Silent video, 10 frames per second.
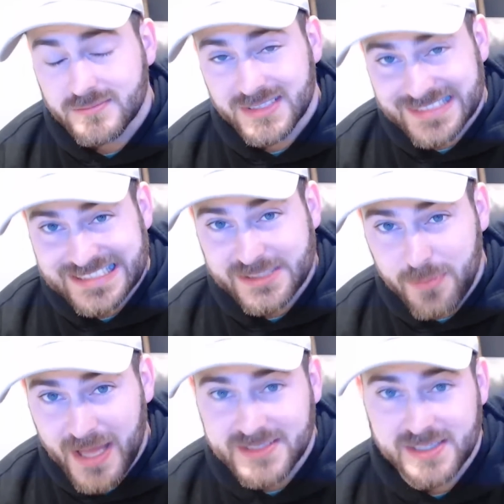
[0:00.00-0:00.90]
it's
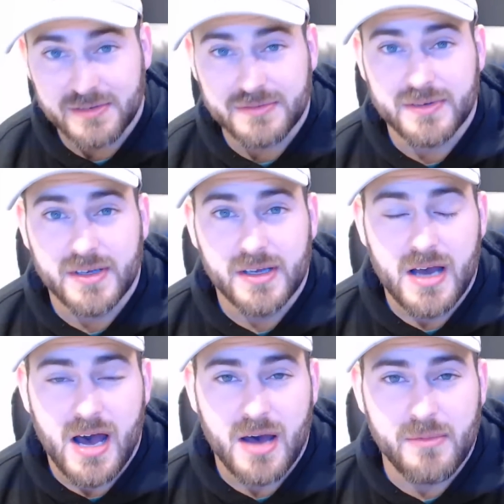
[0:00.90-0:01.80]
expensive.
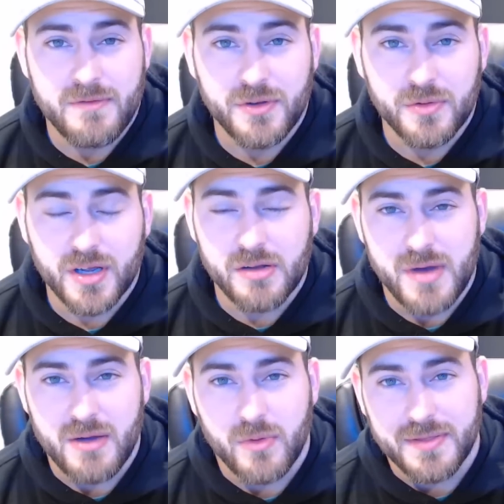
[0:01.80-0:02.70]
If you were going to
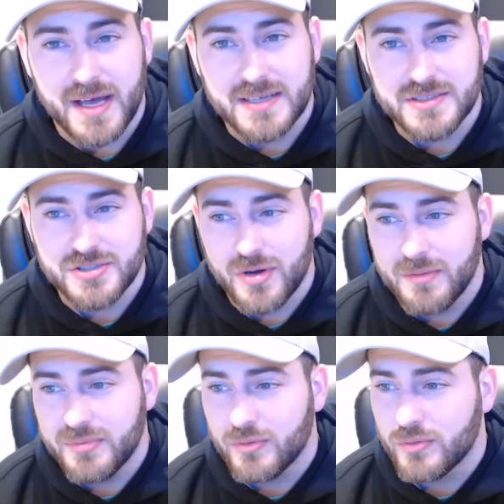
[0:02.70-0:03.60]
buy 1,000
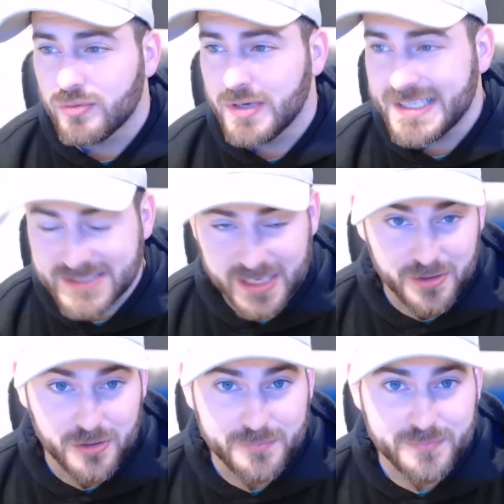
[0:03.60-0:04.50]
shrimp
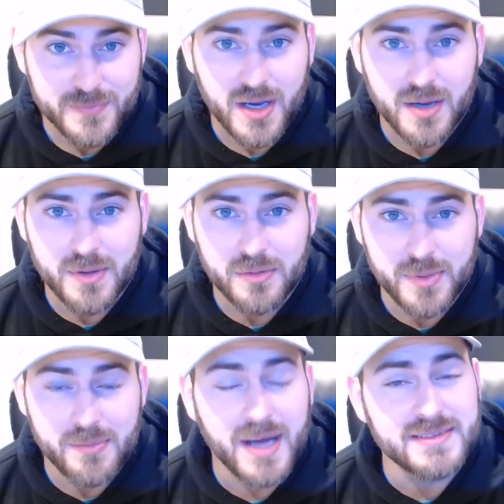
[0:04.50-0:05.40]
retail, it would
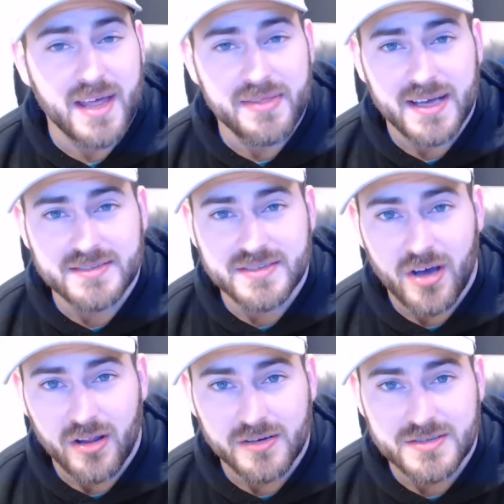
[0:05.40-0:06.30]
be about $10,000.
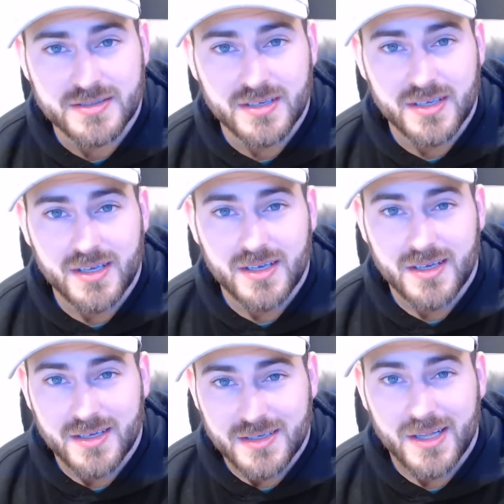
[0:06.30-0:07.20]

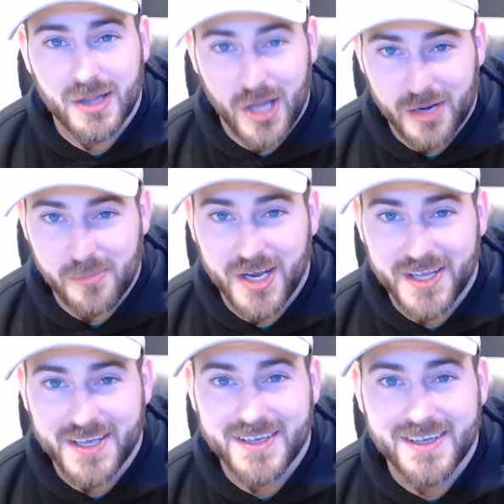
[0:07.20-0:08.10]
A lot of money.
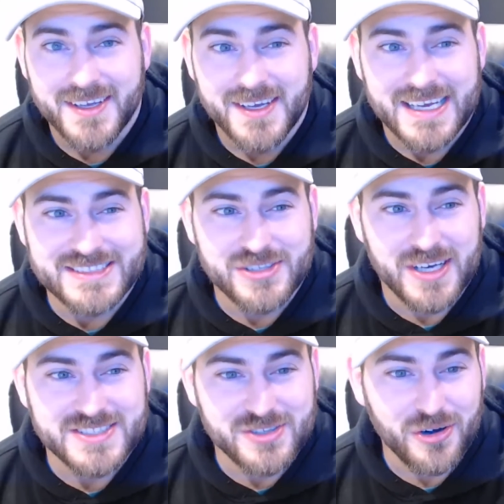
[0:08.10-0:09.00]
And so
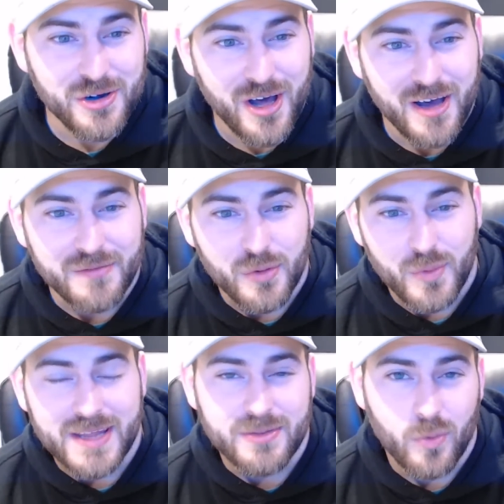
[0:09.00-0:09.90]
I started off
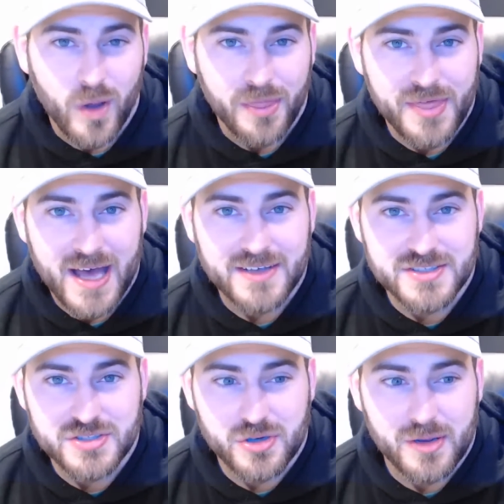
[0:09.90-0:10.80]
with
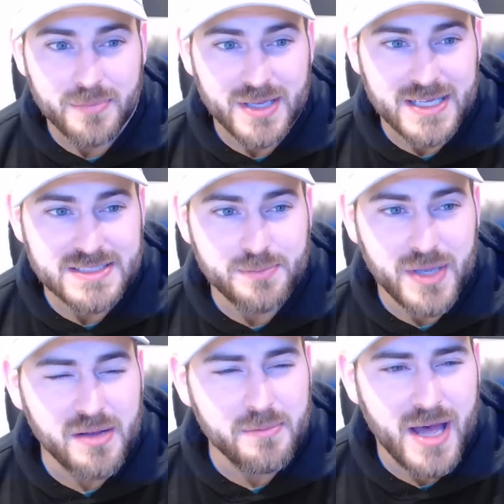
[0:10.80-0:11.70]
1,000 shrimp. It's
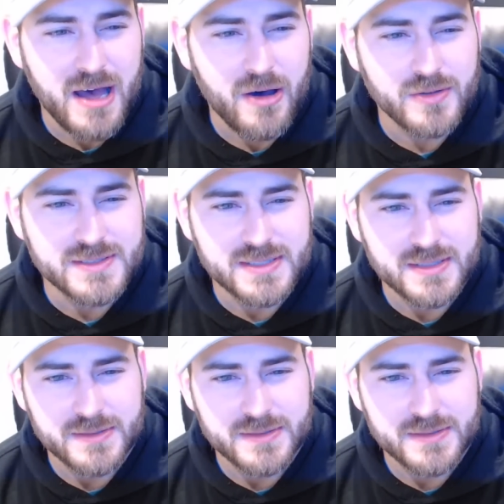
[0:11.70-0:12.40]
been about